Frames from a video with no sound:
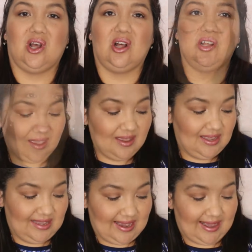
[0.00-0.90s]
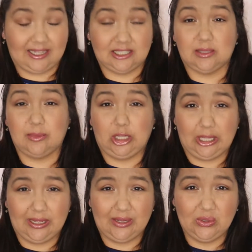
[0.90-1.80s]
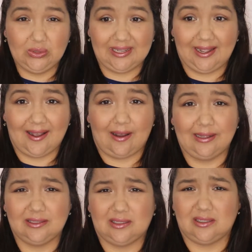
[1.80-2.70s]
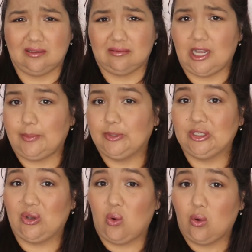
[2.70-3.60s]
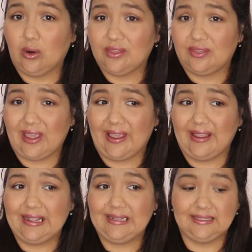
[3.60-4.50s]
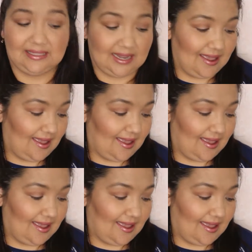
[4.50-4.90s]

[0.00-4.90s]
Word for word: haul. Yeah, I got some clothes, I got a couple decor things,